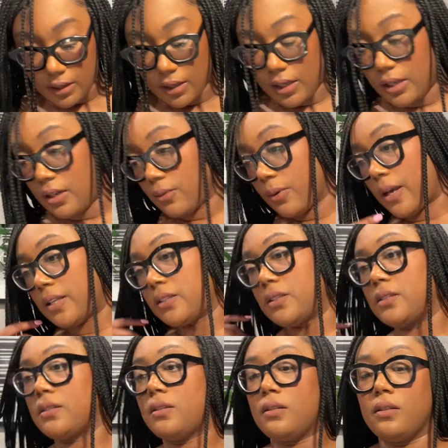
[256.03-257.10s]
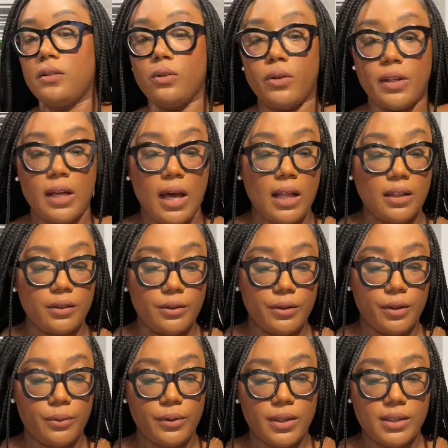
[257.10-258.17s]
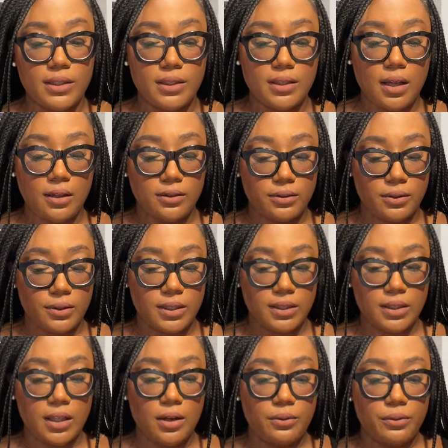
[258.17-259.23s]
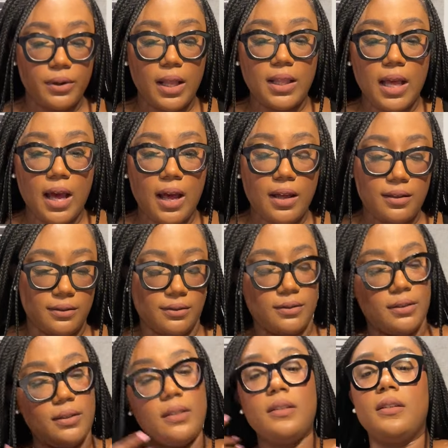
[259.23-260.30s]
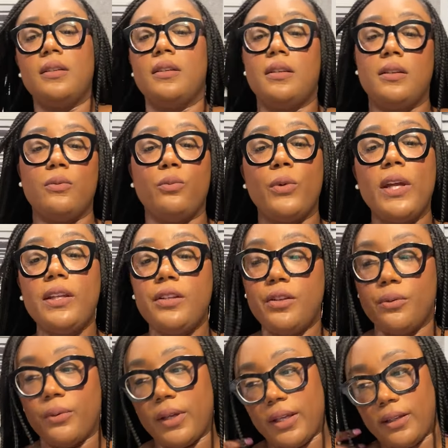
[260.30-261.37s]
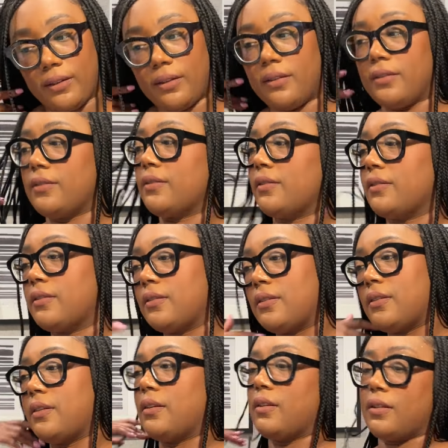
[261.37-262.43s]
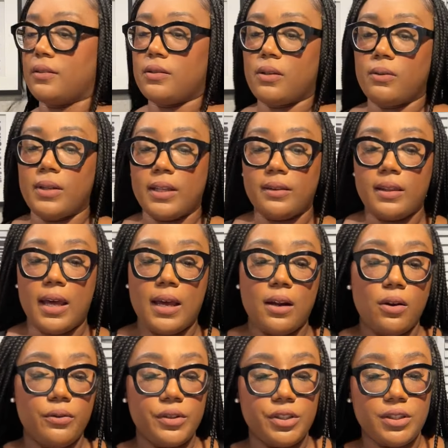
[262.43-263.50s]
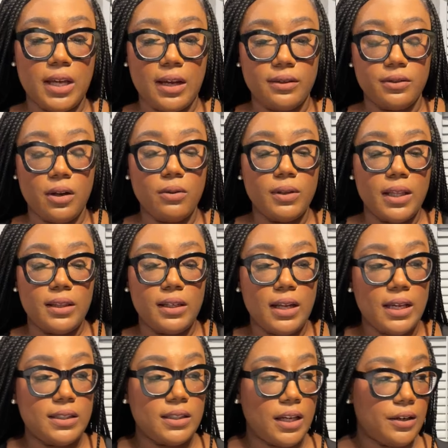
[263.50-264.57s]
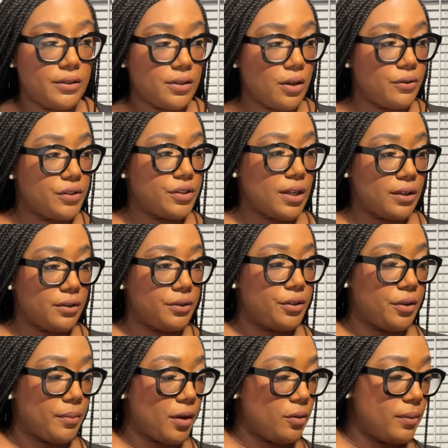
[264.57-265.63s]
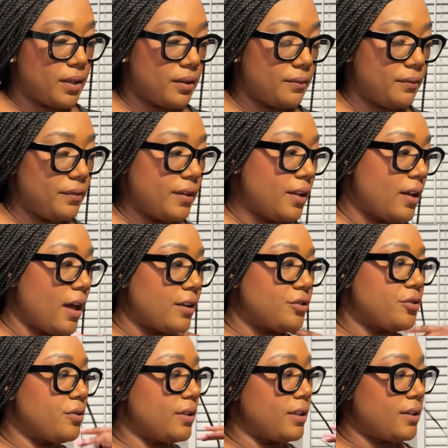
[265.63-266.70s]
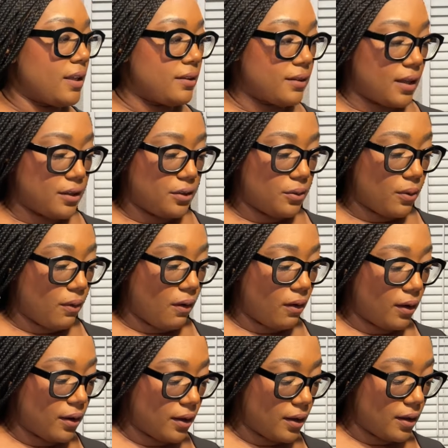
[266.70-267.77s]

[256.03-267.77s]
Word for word: Anyways, Gloria Hallelujah Woods, also known as Glorilla, when you win, don't let that overshadow. Don't let the naysayers overshadow your moment. I truly think that you are.